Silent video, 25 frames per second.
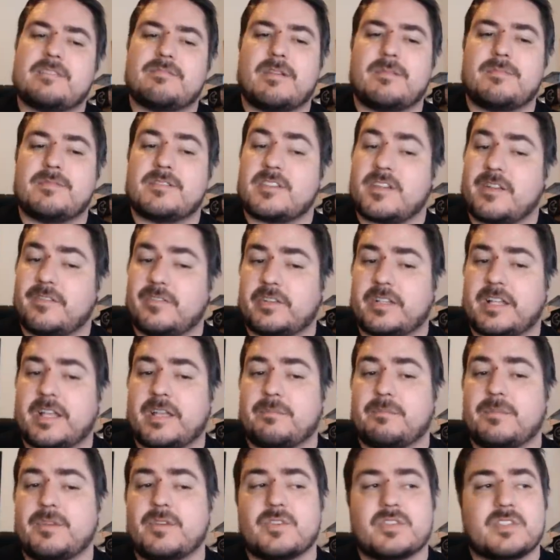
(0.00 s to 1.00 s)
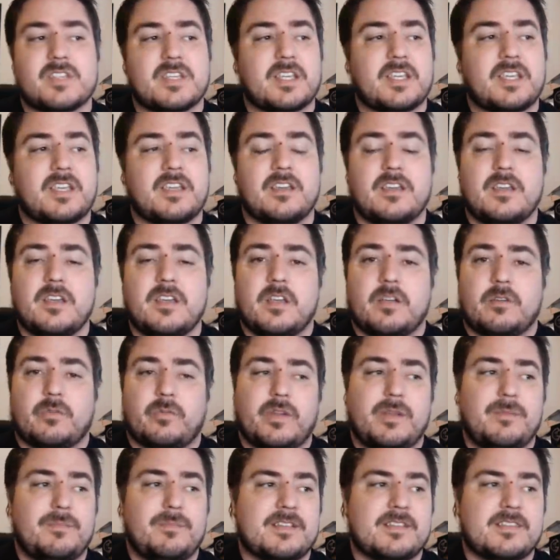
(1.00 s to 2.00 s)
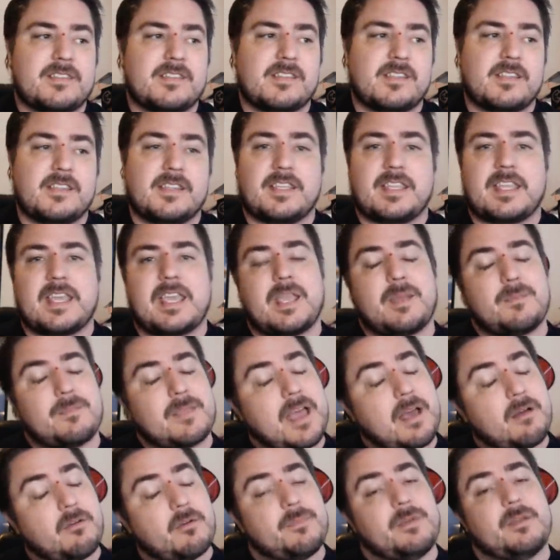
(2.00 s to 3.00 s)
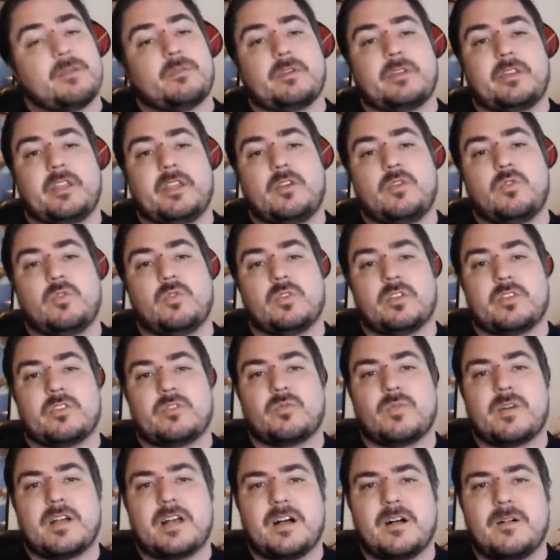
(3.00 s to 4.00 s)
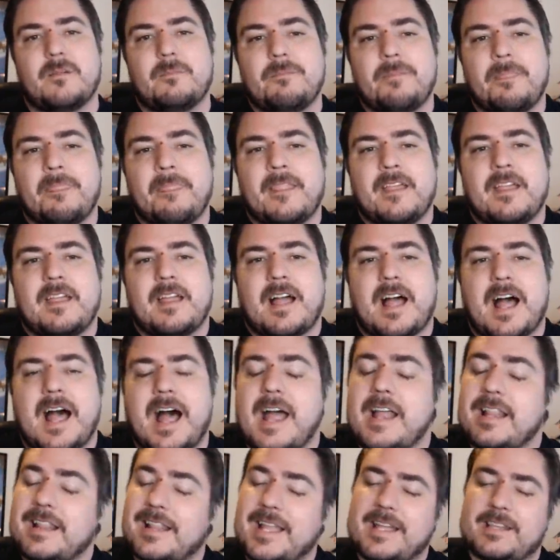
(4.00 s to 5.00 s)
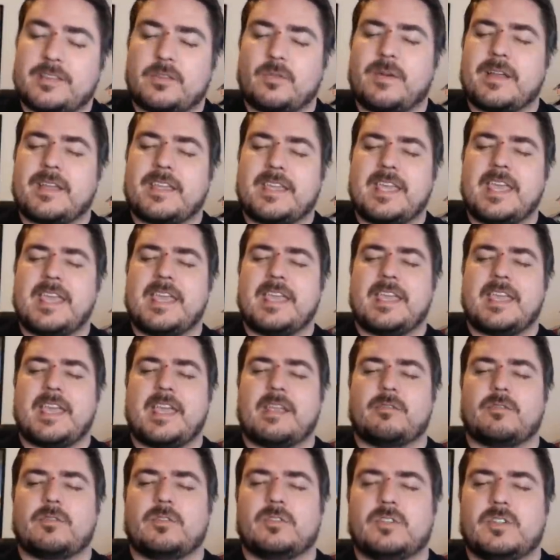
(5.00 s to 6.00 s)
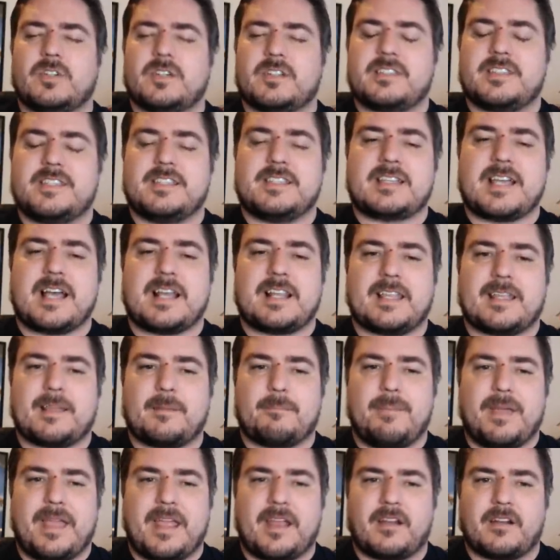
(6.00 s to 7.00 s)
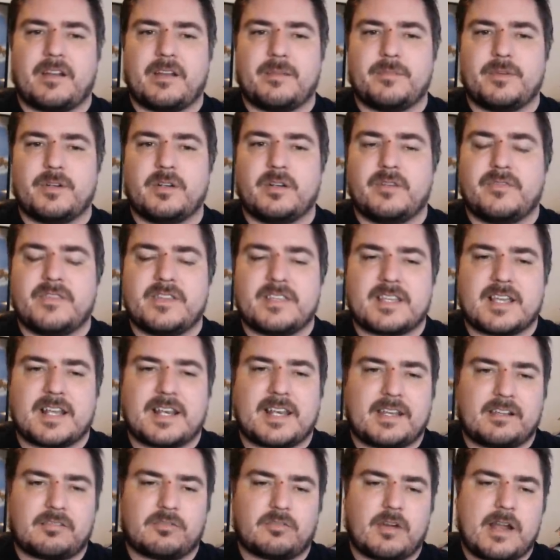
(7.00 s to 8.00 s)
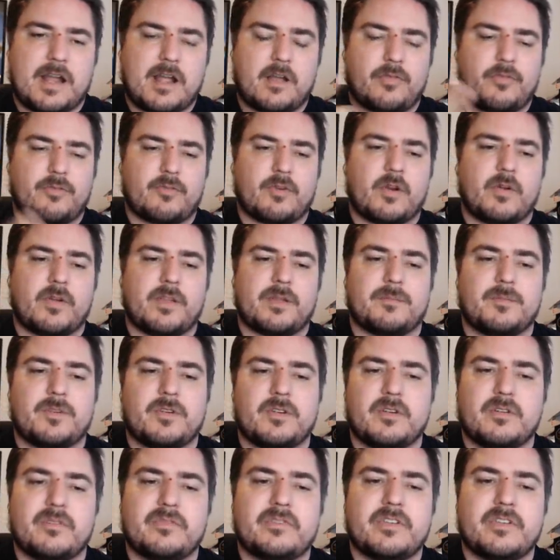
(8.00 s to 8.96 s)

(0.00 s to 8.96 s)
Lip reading: Shovel Knight music remixes in the game. That would be really cool as well. I like the way King K Rool looks. He's got like a parry move. He's got a crown throwing move.